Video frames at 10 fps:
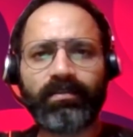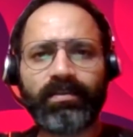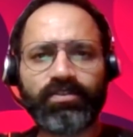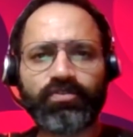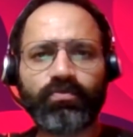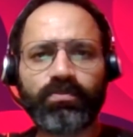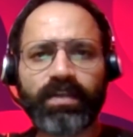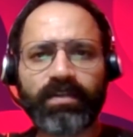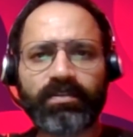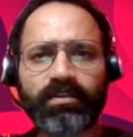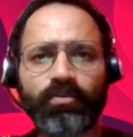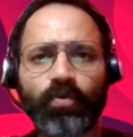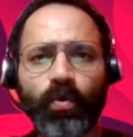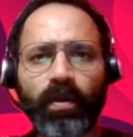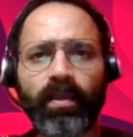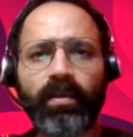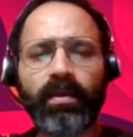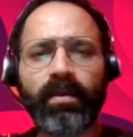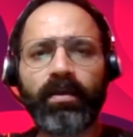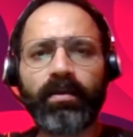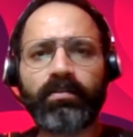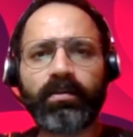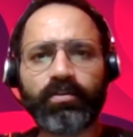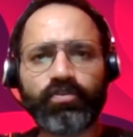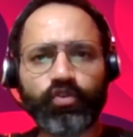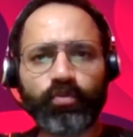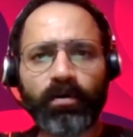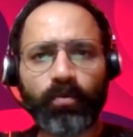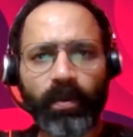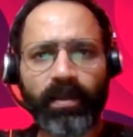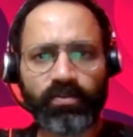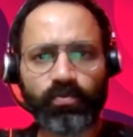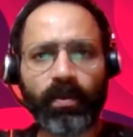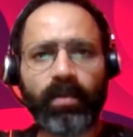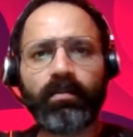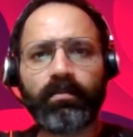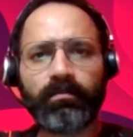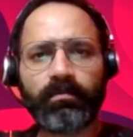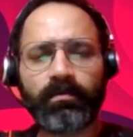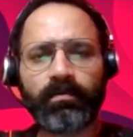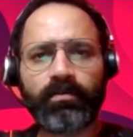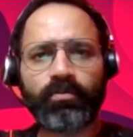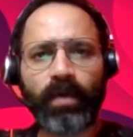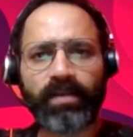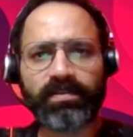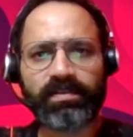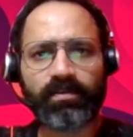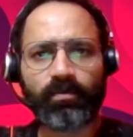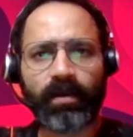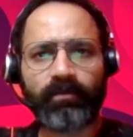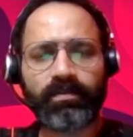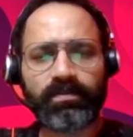these tools actually going the consumer way as well to actually survive this?